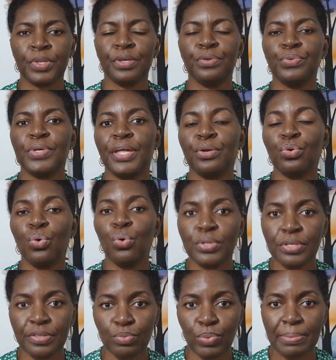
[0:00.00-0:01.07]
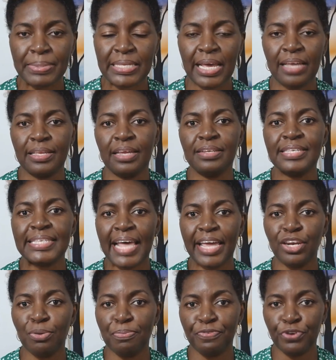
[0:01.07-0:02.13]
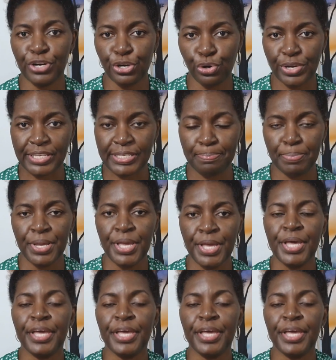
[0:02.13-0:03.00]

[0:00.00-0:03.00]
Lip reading: You can go to the website and sign up for Krisp.